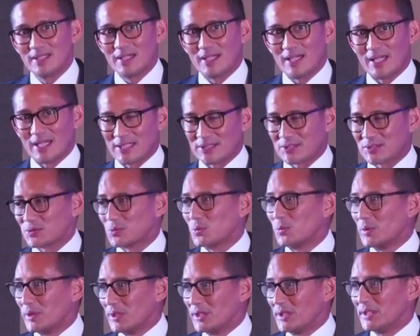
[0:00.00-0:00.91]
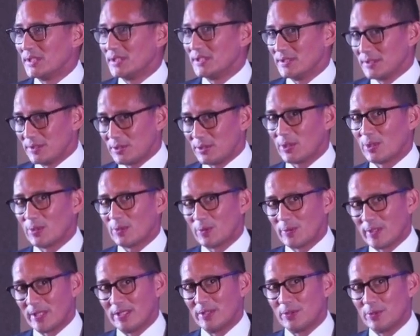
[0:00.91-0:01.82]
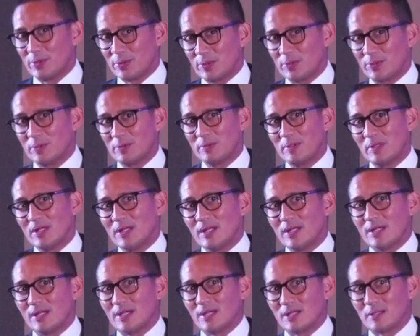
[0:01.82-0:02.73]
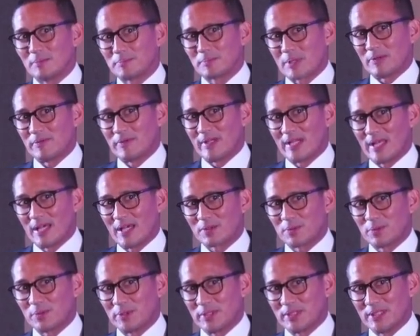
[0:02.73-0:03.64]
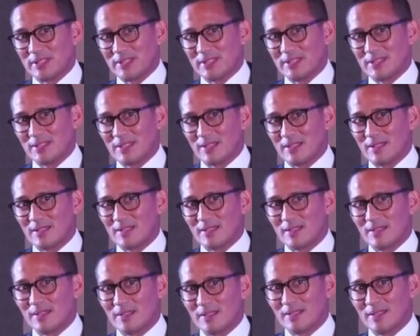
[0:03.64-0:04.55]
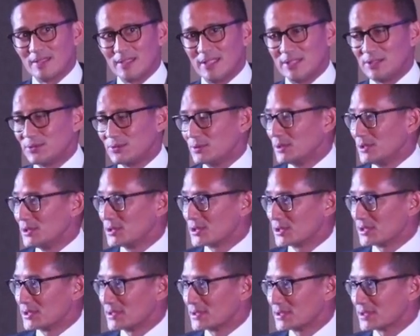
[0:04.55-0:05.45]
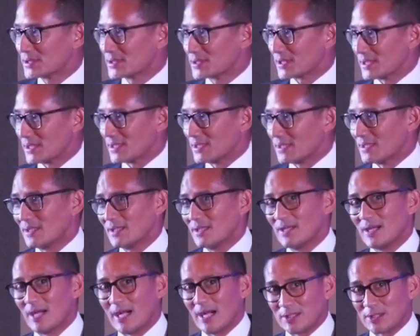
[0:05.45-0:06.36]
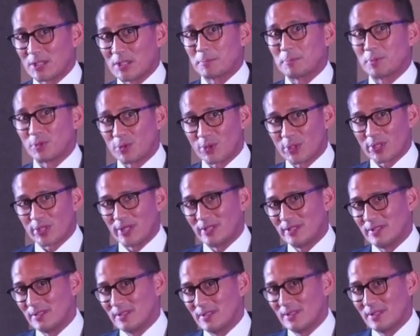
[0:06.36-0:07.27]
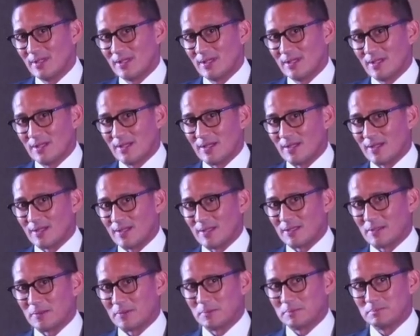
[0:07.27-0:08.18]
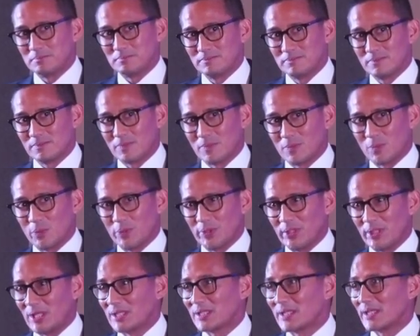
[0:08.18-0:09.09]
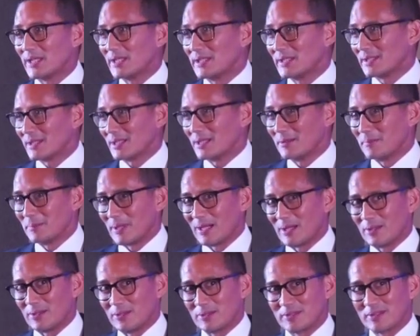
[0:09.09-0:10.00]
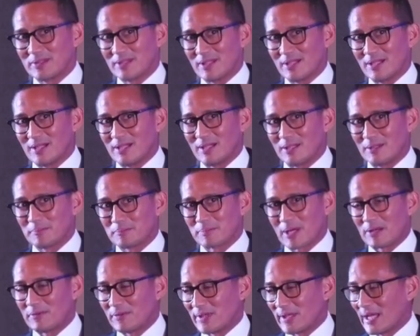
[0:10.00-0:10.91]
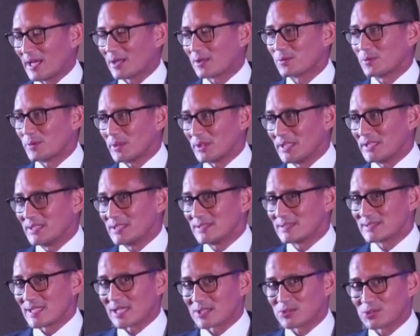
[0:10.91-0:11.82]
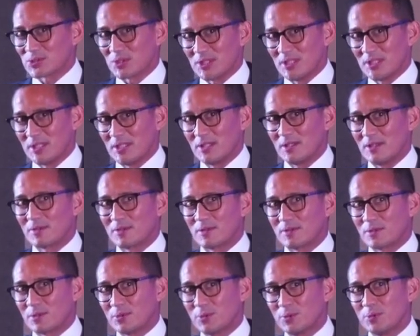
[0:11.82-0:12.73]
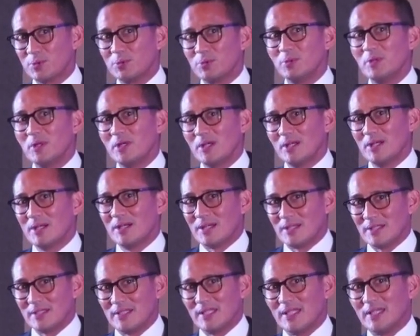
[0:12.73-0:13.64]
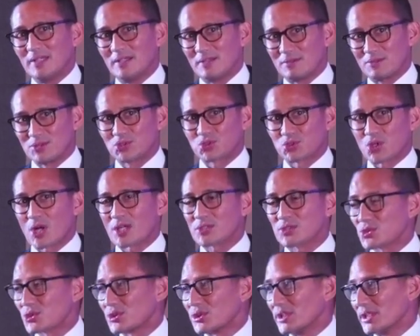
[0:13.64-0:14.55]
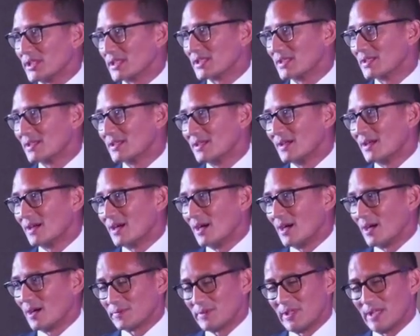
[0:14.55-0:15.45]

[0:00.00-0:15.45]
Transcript: as we know and know uh, private equity uh, Indonesians uh, entrepreneur. Uh, we learn about uh, private equity is actually through the restructuring of the